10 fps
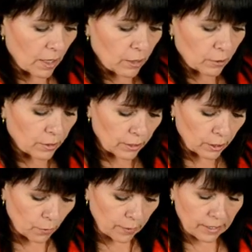you're going to
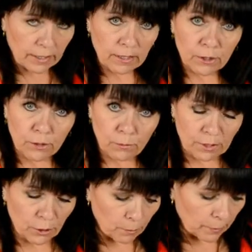go in
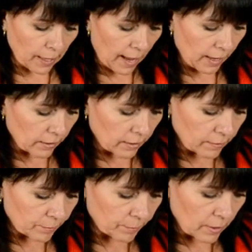with your black.
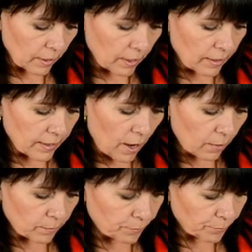Now